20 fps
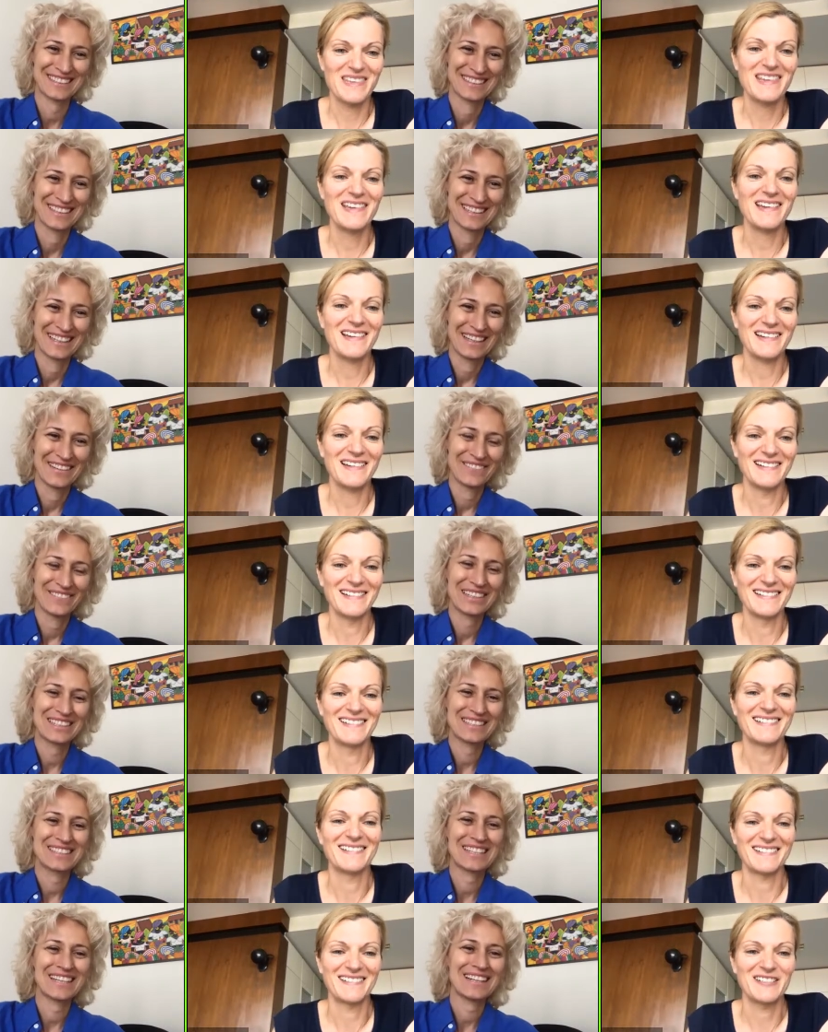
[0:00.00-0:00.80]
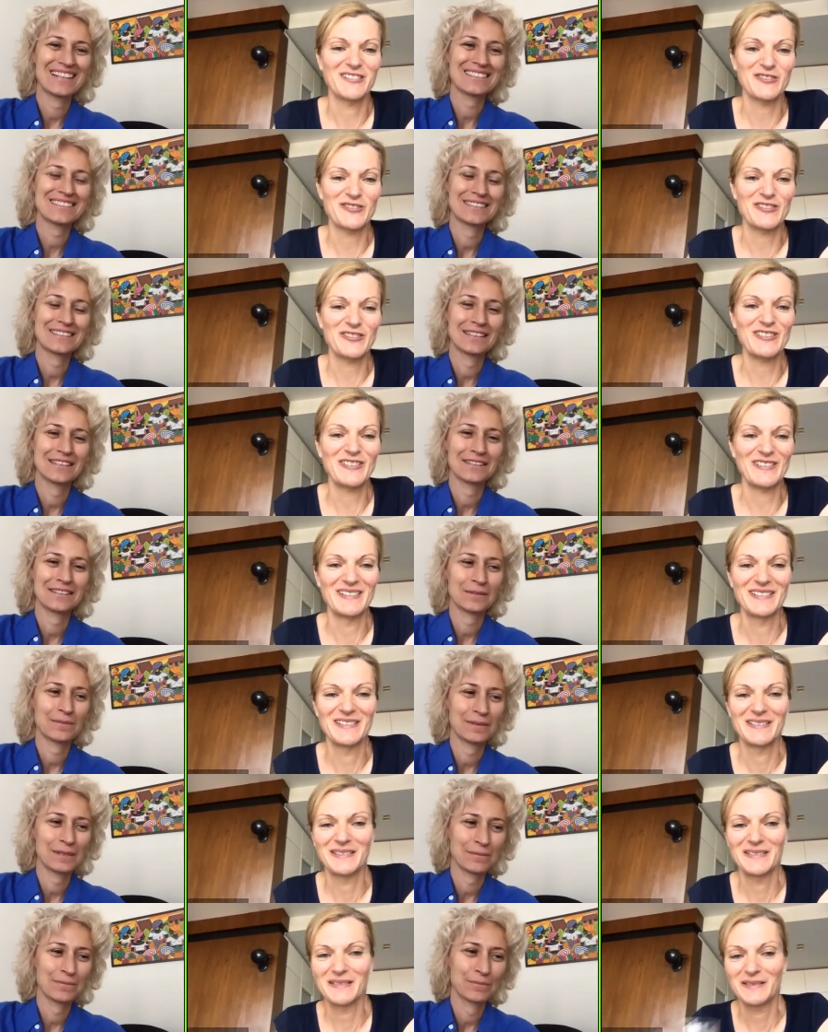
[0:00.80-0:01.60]
Speaker 1: Yeah. But tell us a
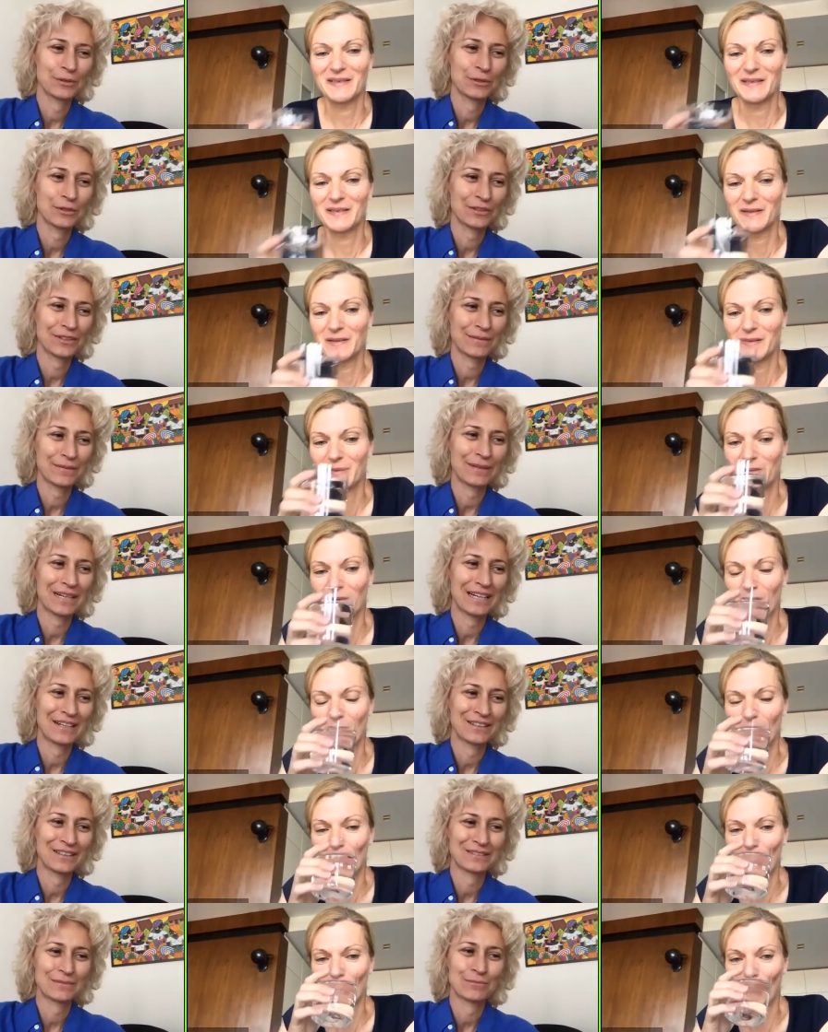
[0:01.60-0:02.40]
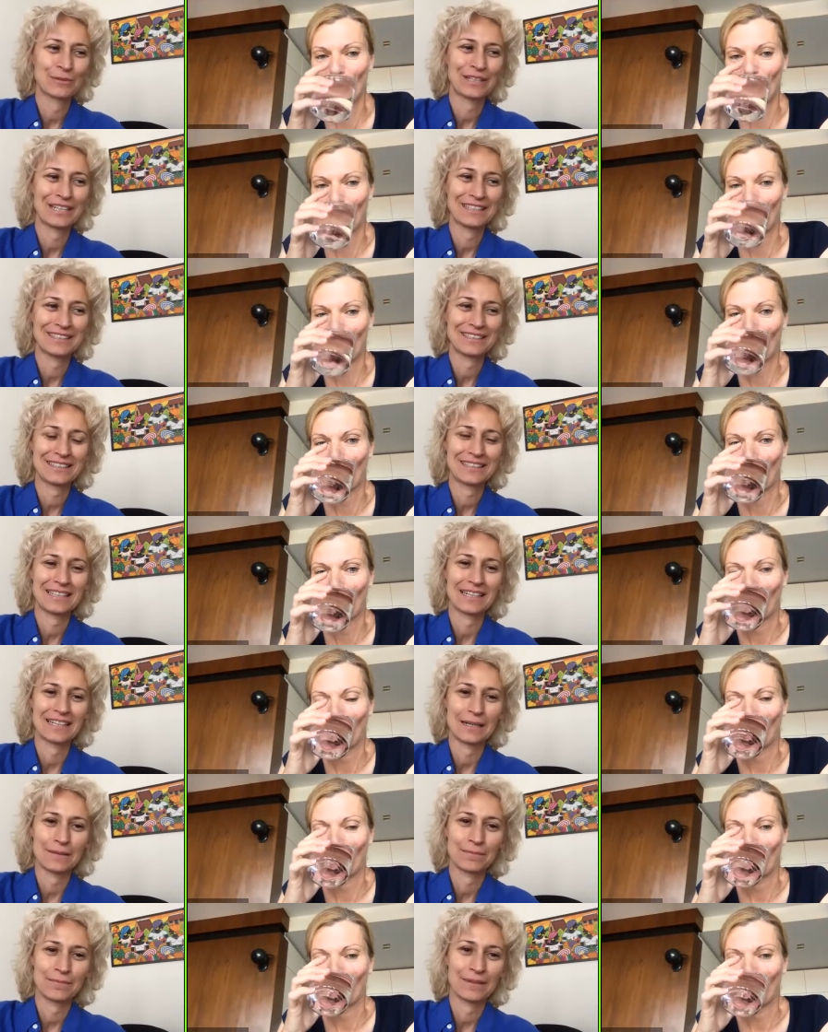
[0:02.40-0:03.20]
little bit more about
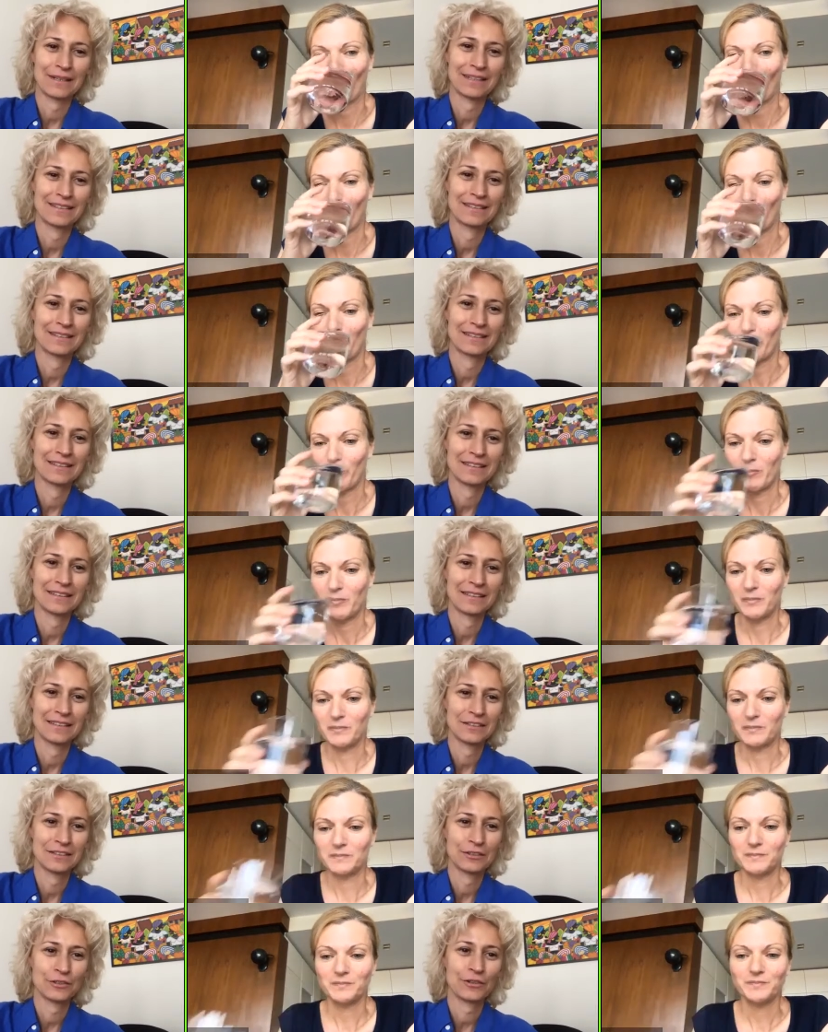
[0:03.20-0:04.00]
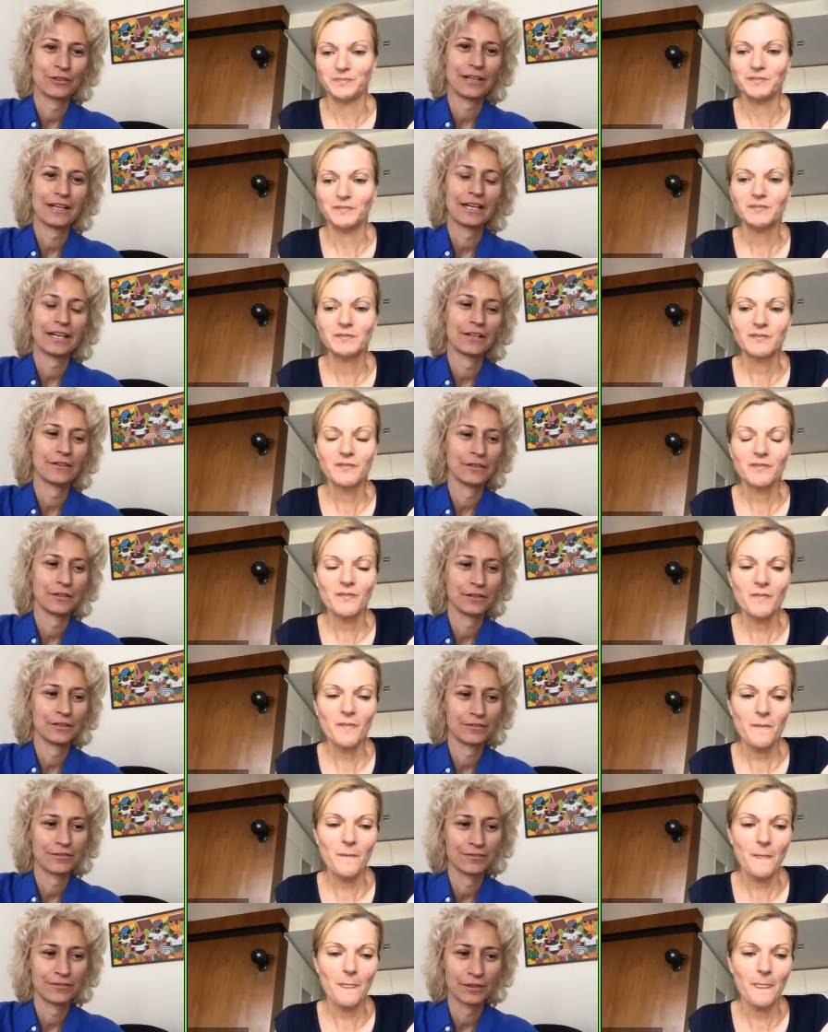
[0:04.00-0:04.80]
BrightCap and uh, your
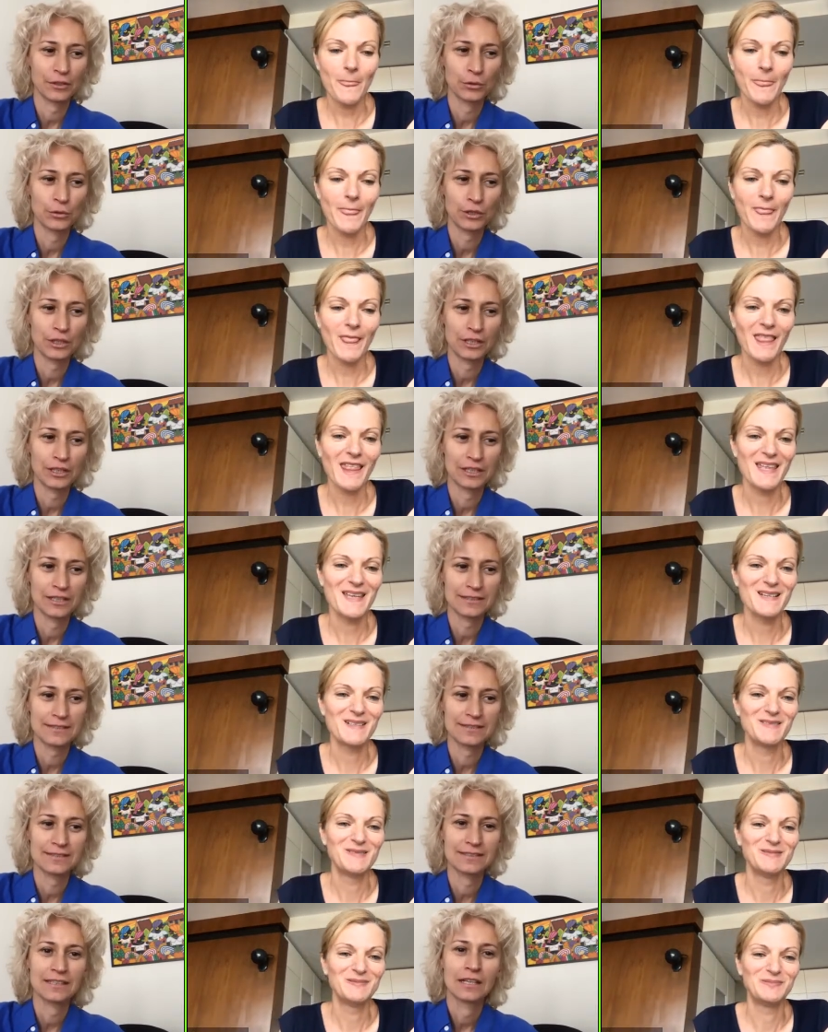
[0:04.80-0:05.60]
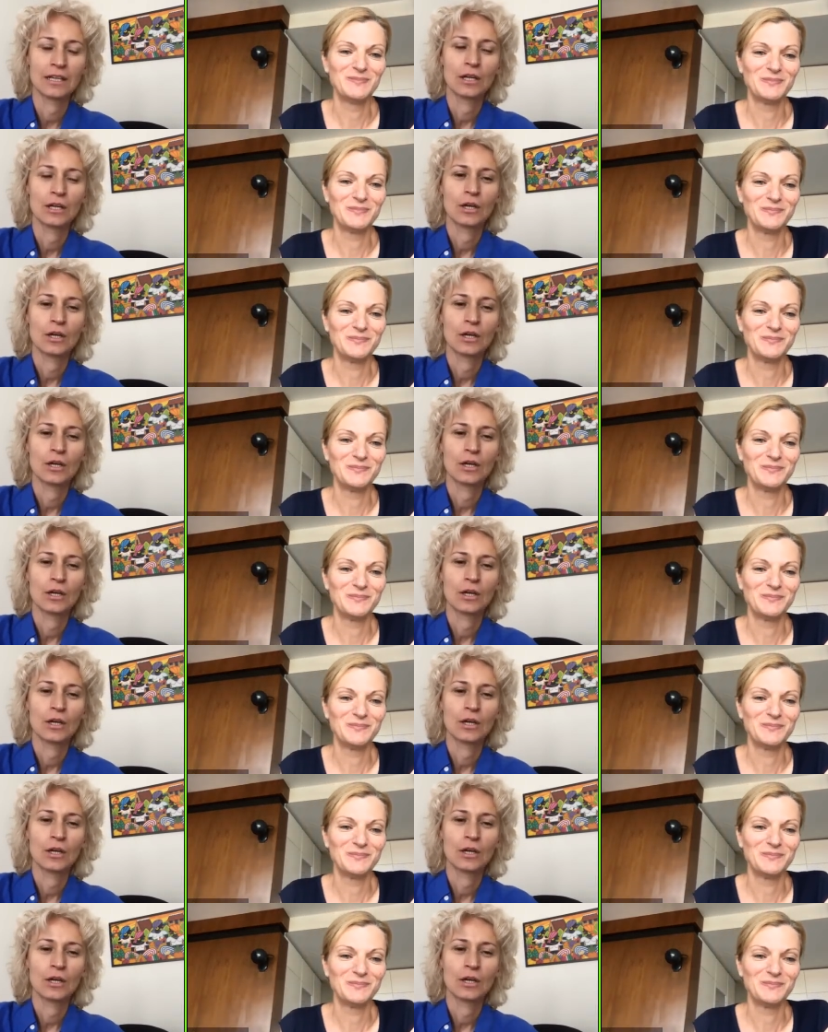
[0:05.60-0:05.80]
area of focus